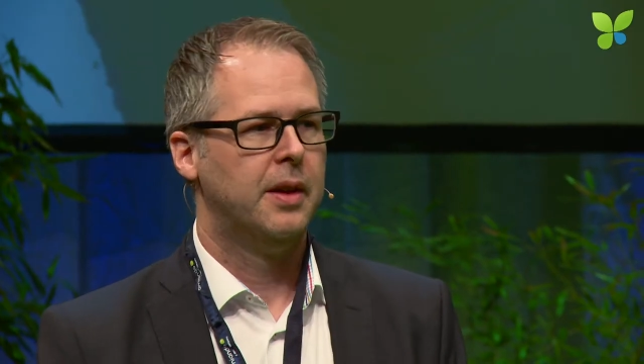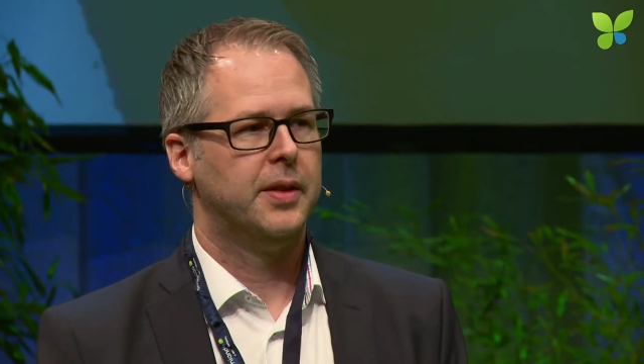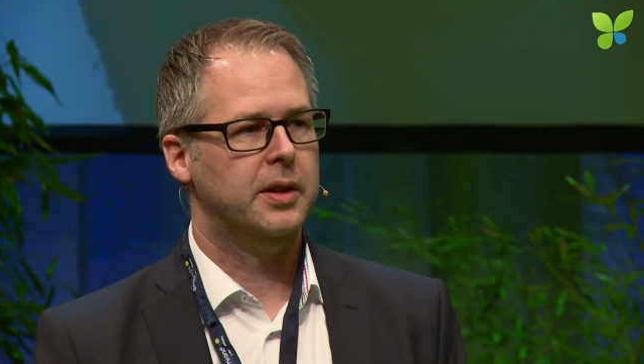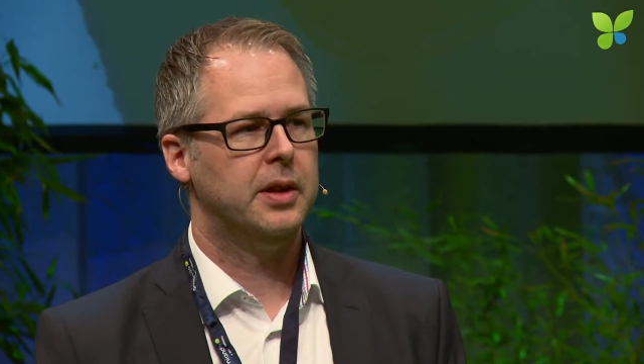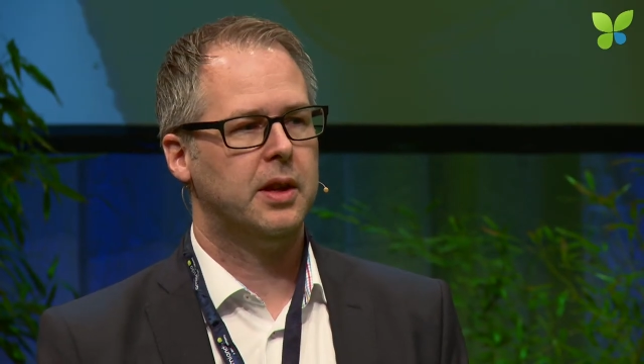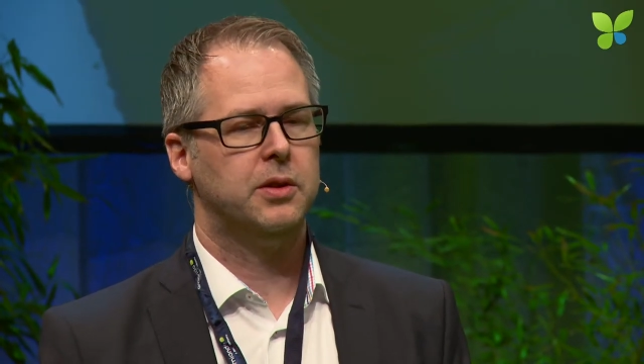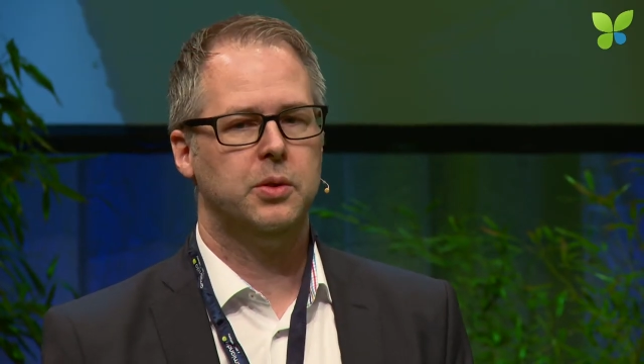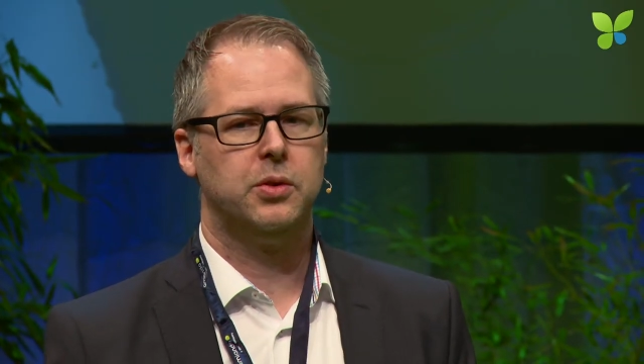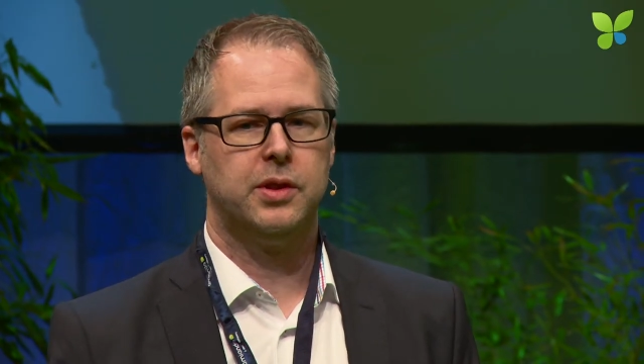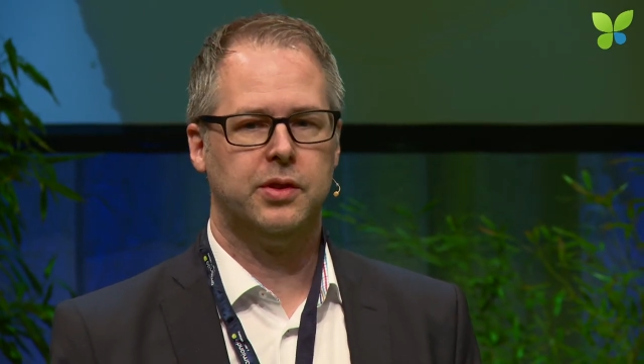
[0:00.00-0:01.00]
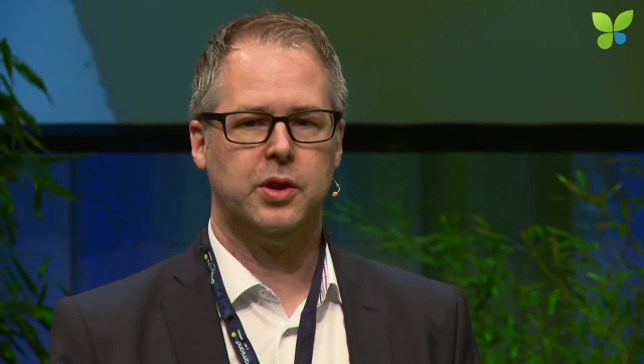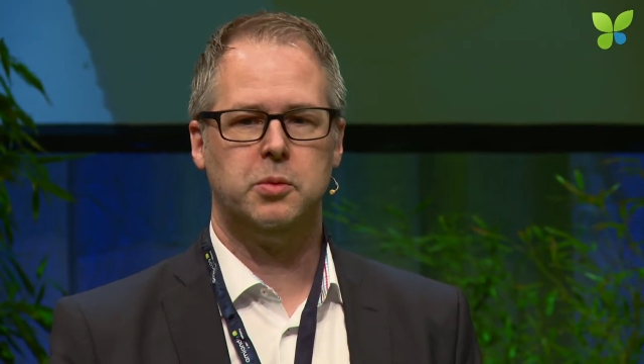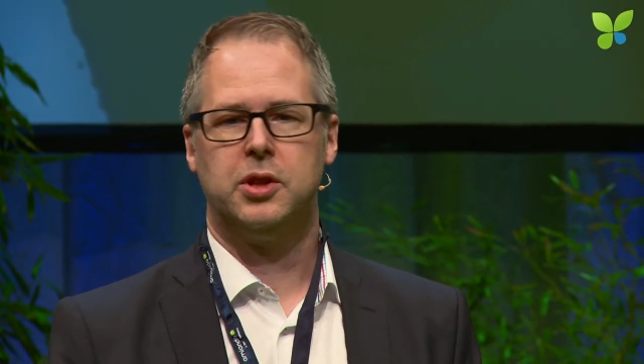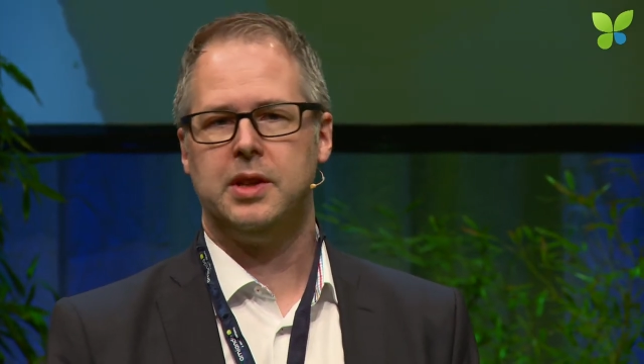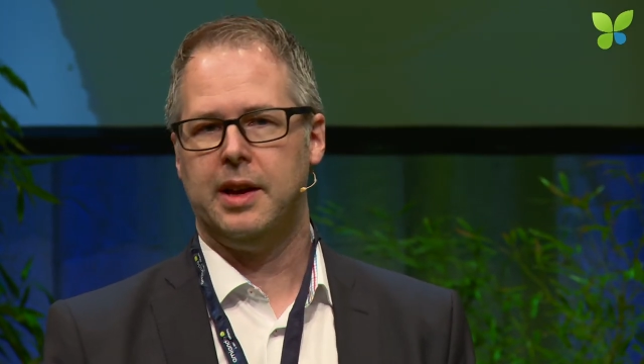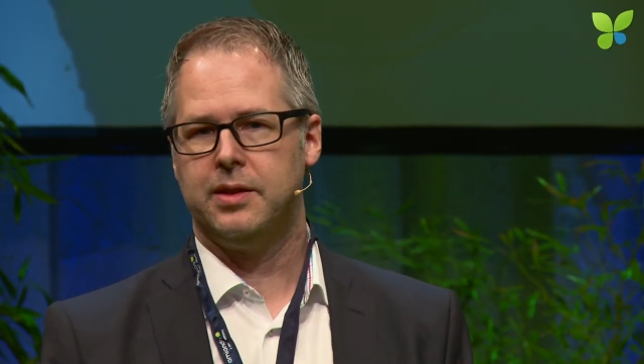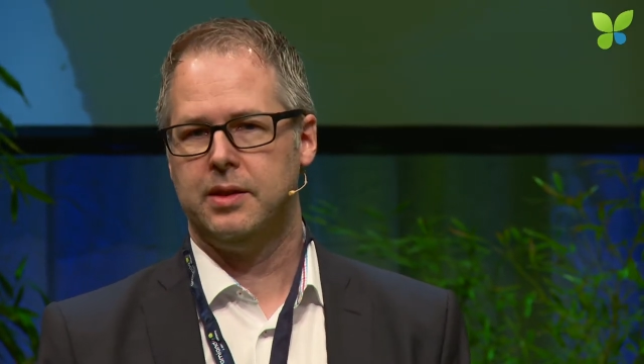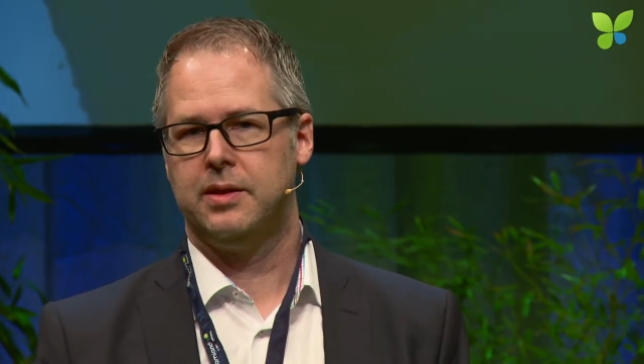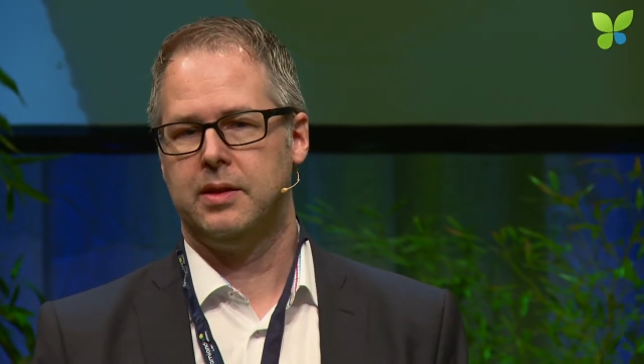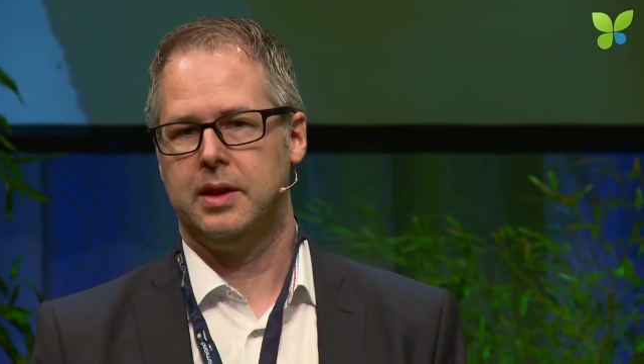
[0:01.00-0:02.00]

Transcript: Then they can use distributed assets